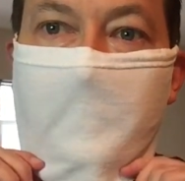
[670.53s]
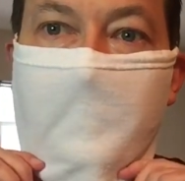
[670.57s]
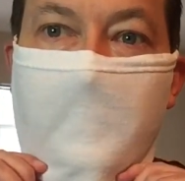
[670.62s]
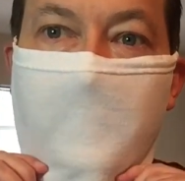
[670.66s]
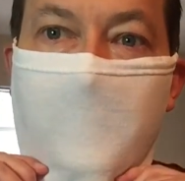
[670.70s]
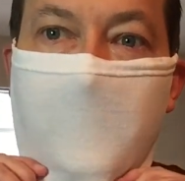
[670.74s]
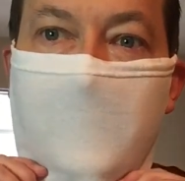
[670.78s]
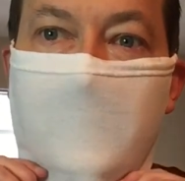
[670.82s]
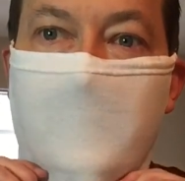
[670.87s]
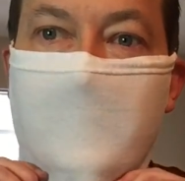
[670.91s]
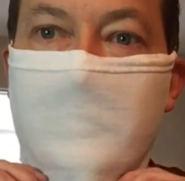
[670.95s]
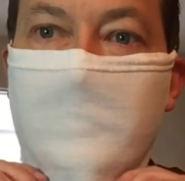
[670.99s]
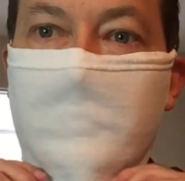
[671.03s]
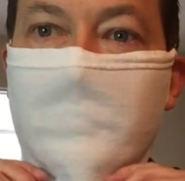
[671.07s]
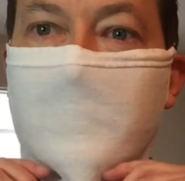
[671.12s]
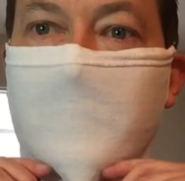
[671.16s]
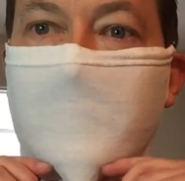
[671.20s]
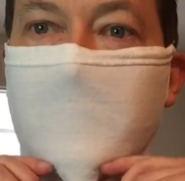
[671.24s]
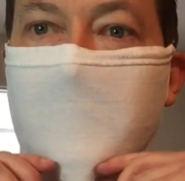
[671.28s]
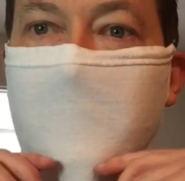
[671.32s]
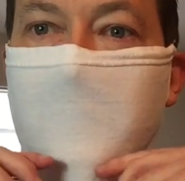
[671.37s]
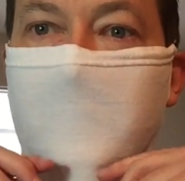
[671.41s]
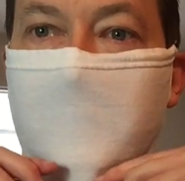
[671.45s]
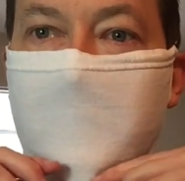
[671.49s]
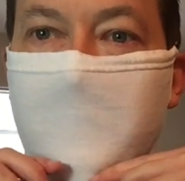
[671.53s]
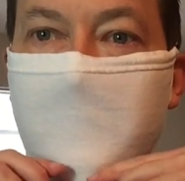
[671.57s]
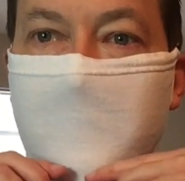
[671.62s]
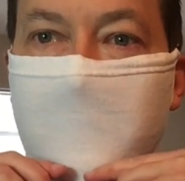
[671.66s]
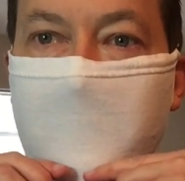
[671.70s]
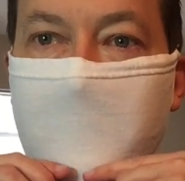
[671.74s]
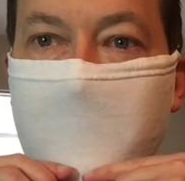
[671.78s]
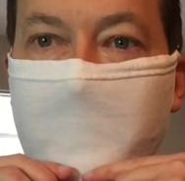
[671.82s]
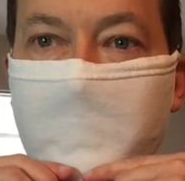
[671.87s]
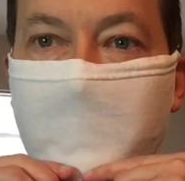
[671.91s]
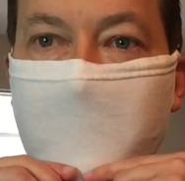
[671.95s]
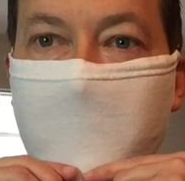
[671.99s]
at this point, it's
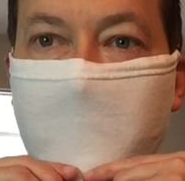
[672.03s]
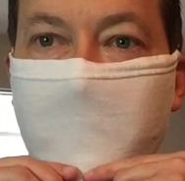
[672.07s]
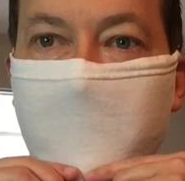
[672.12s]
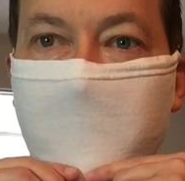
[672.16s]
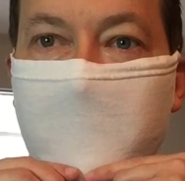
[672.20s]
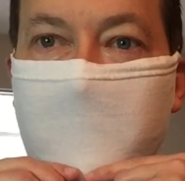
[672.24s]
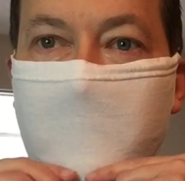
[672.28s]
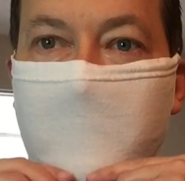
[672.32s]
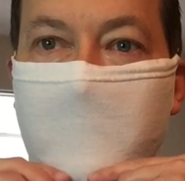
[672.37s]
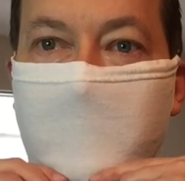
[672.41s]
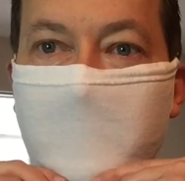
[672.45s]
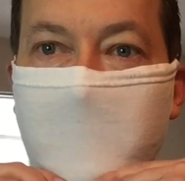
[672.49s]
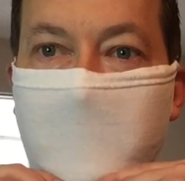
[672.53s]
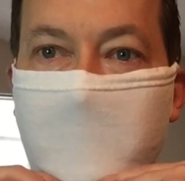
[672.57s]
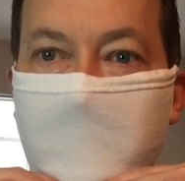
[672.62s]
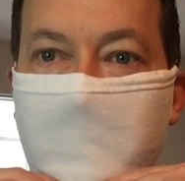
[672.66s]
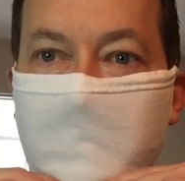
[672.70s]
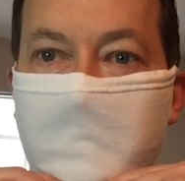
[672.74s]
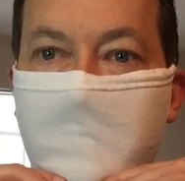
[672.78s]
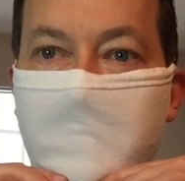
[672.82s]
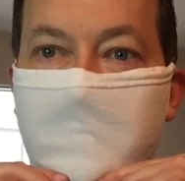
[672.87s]
not that big of a deal to me.